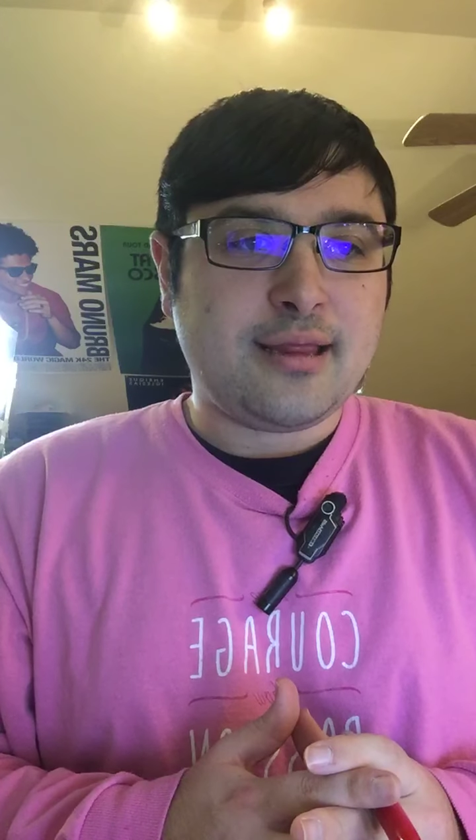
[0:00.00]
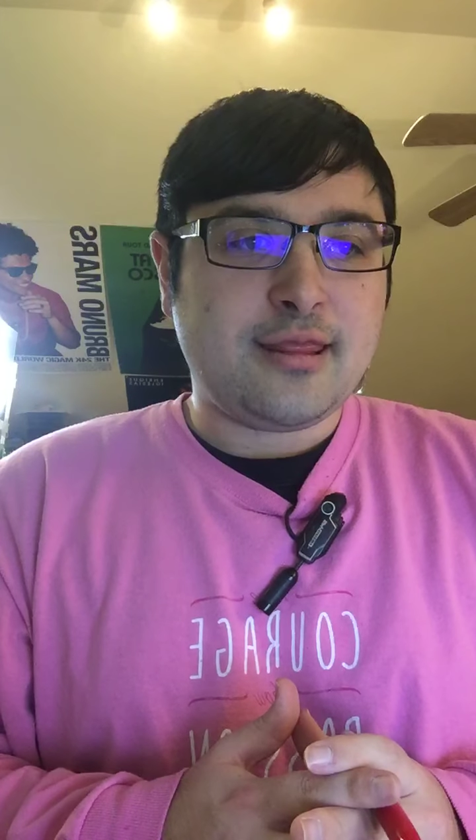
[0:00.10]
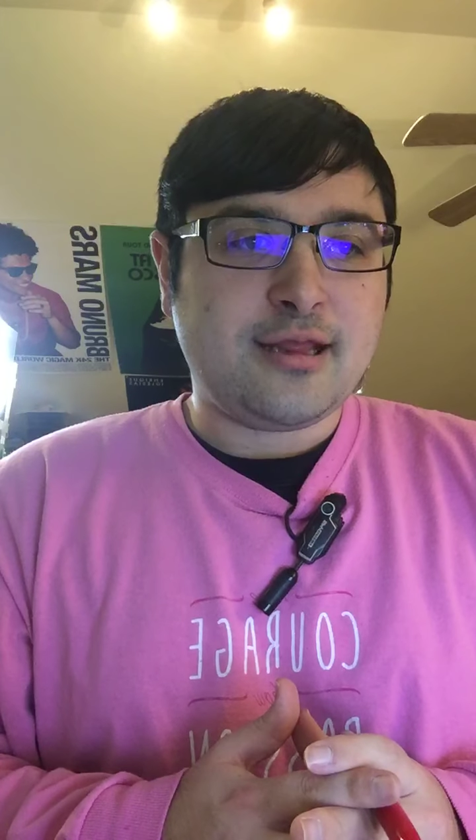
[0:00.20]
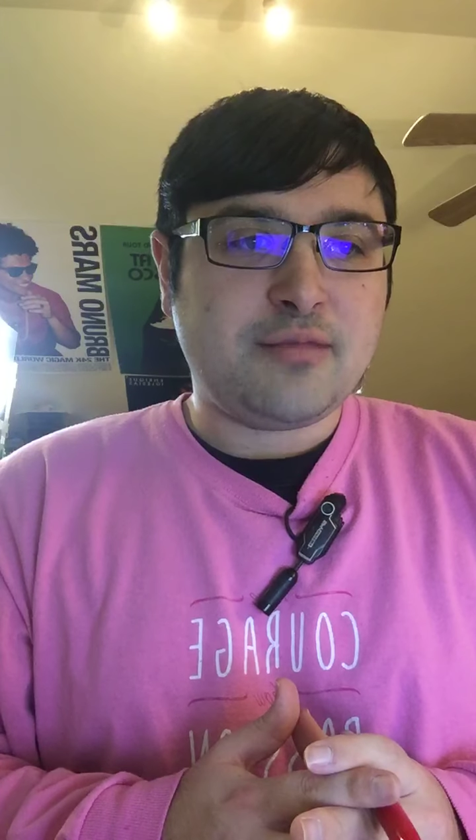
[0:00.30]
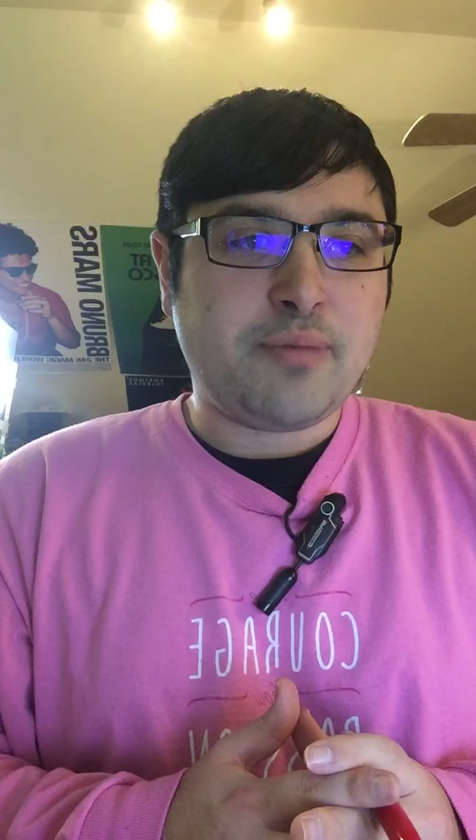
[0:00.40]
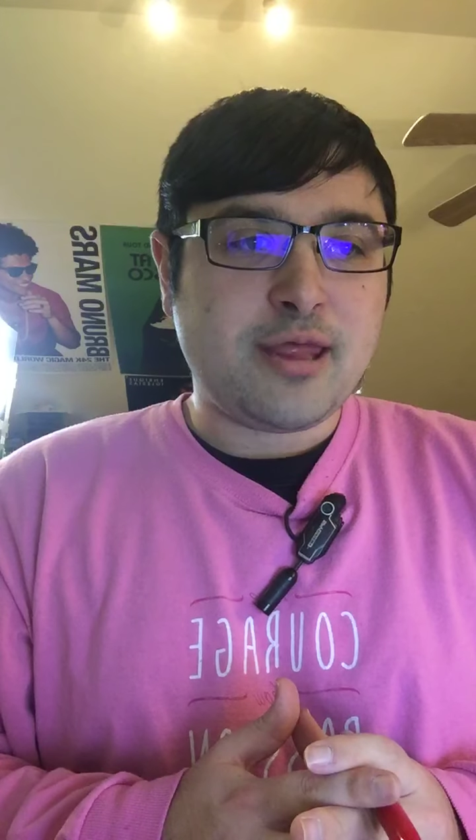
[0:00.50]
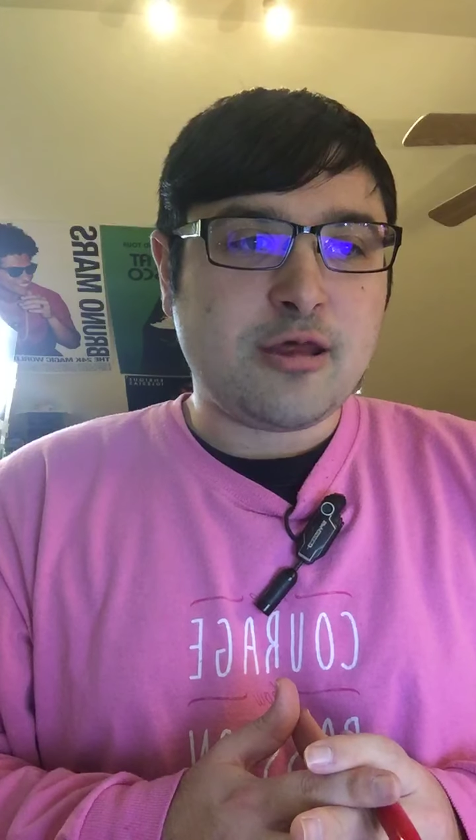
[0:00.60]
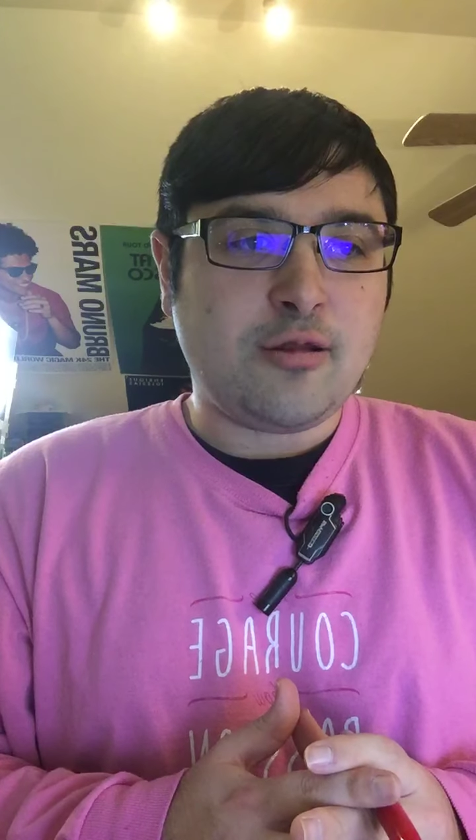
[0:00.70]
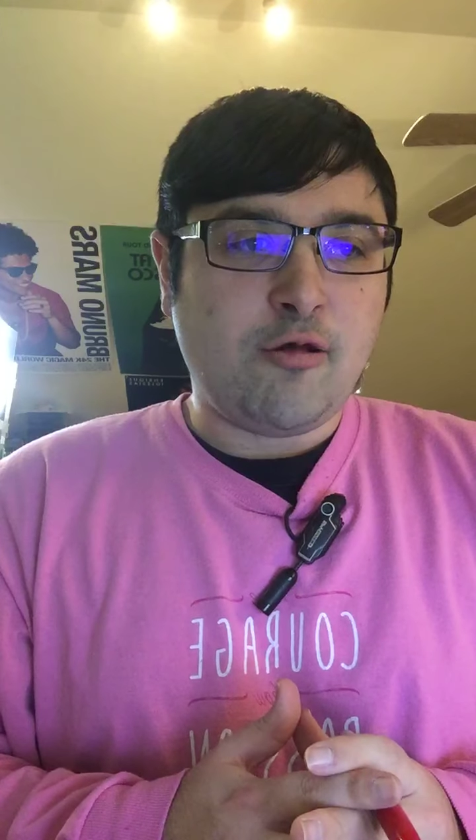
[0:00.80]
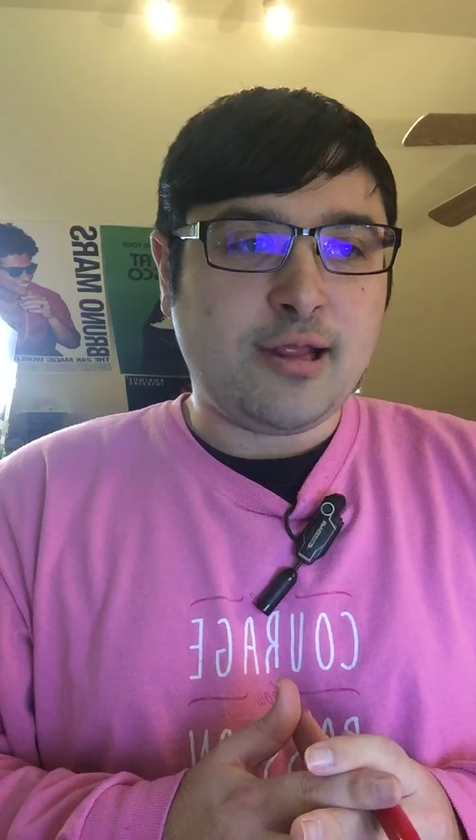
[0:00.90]
the
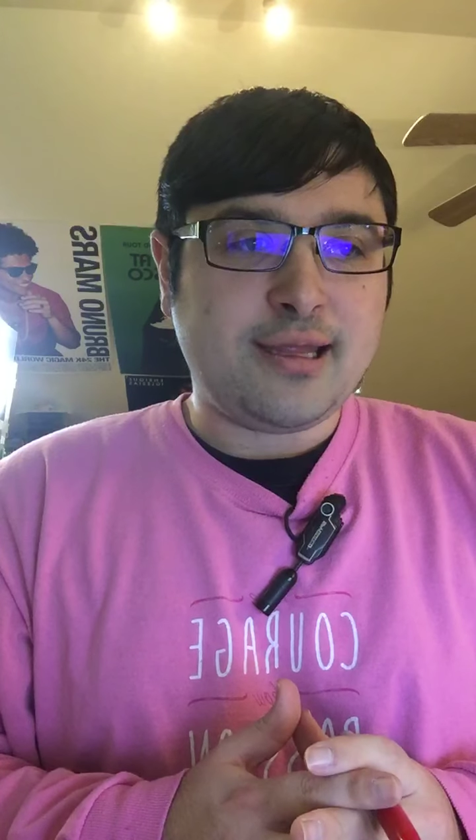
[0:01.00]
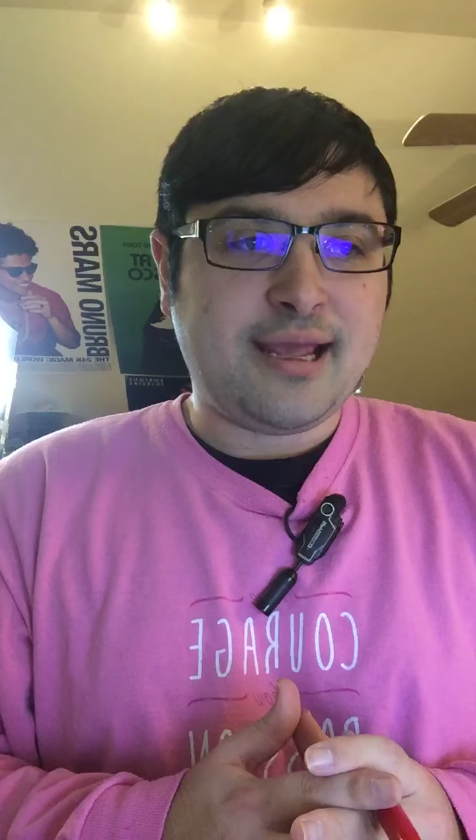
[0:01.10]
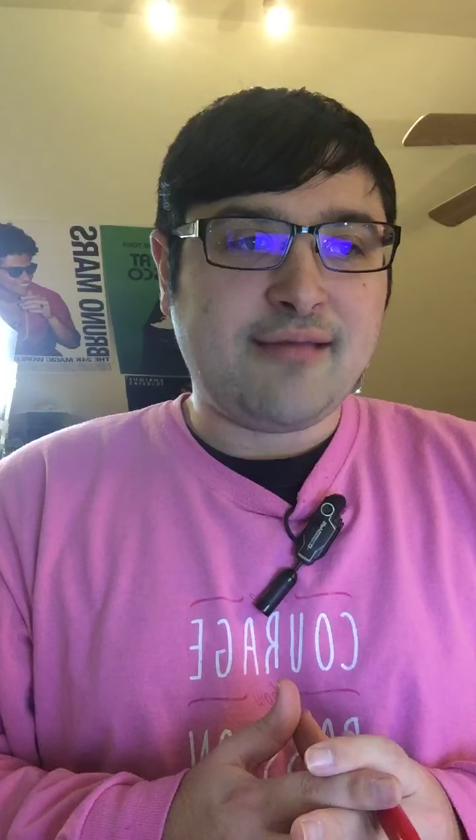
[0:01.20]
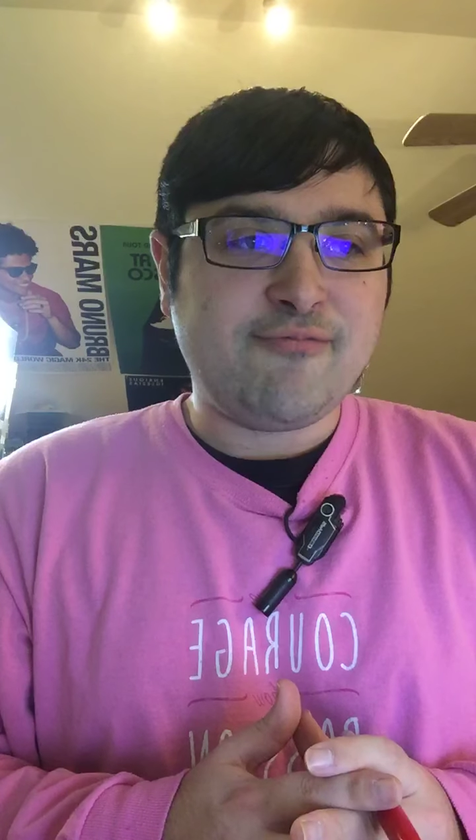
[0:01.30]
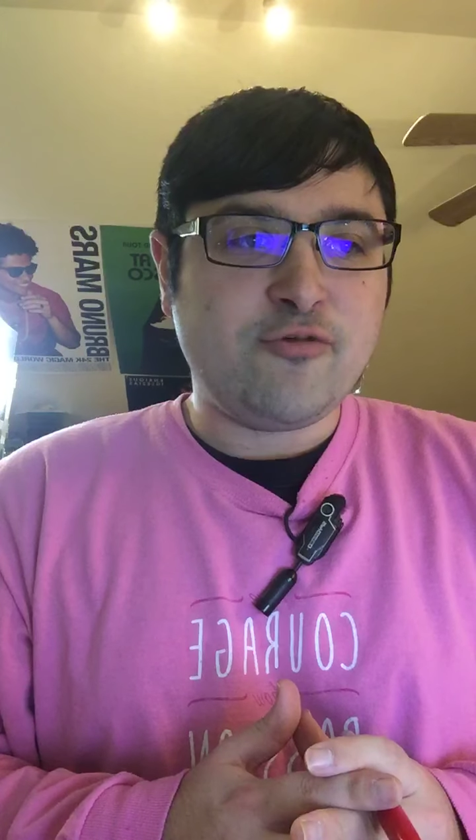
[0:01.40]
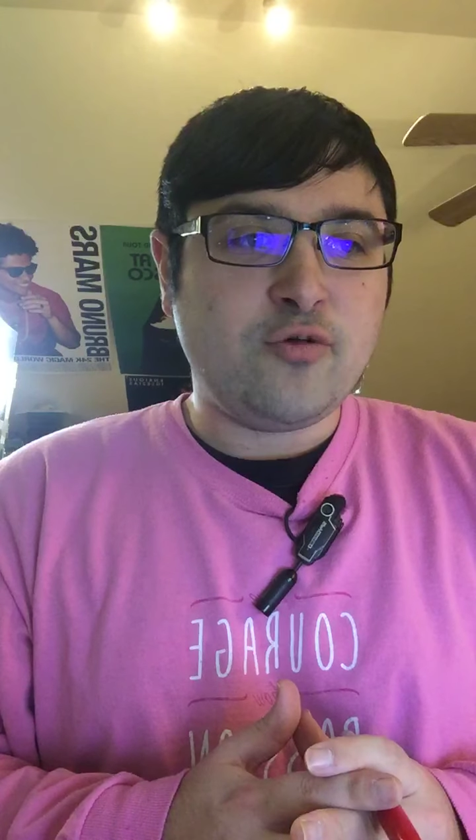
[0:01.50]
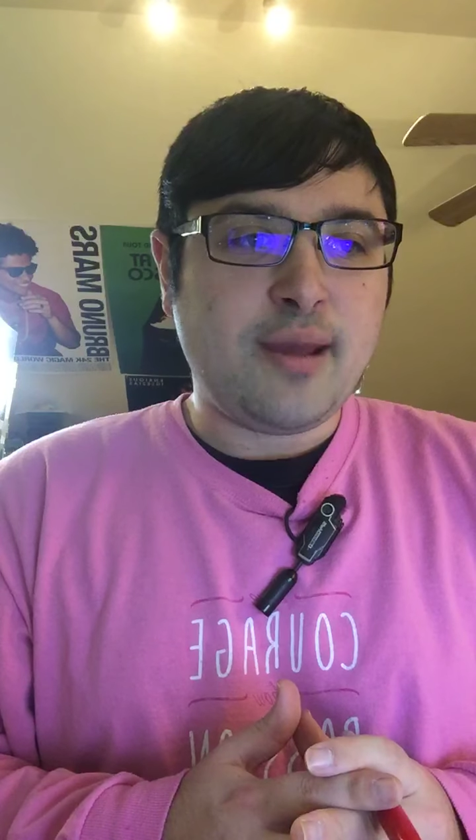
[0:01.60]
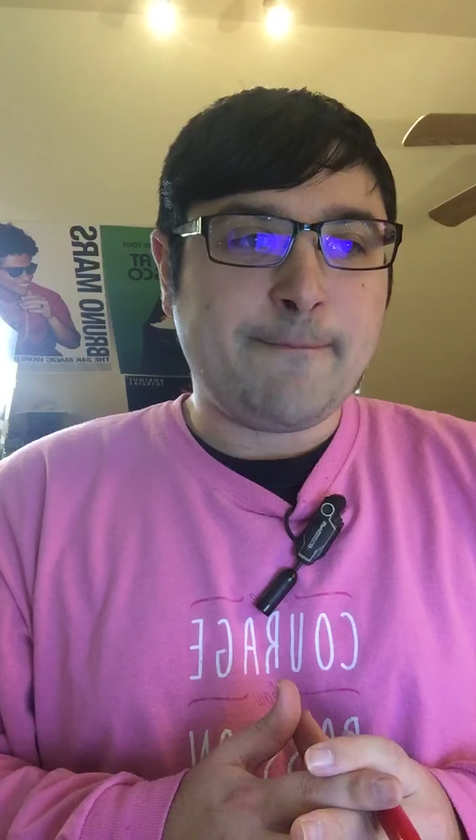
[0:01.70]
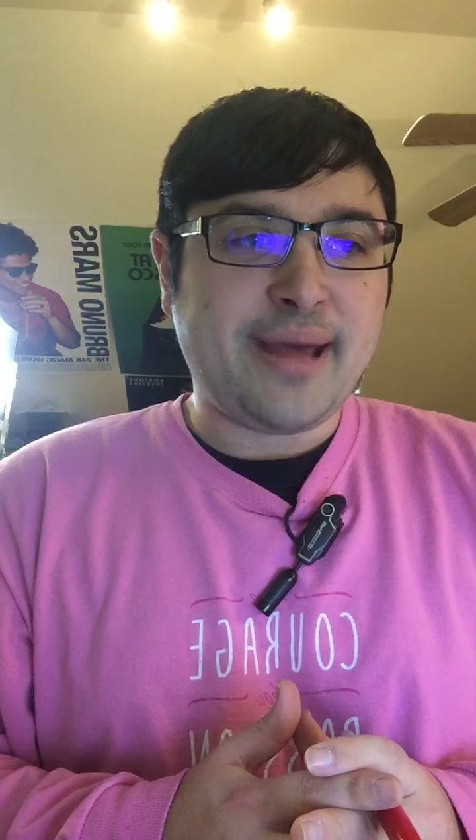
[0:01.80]
special holiday food